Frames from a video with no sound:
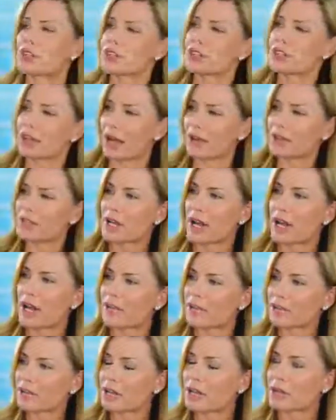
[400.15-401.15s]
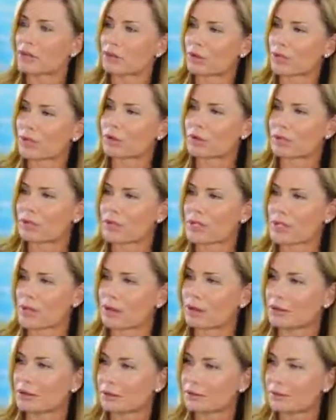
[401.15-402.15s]
that you have to get a really good
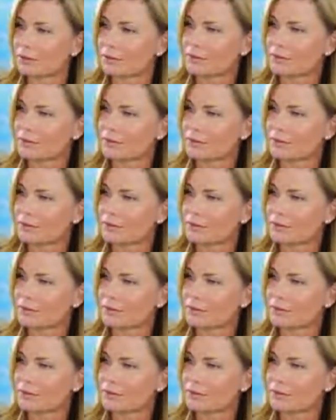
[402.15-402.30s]
result.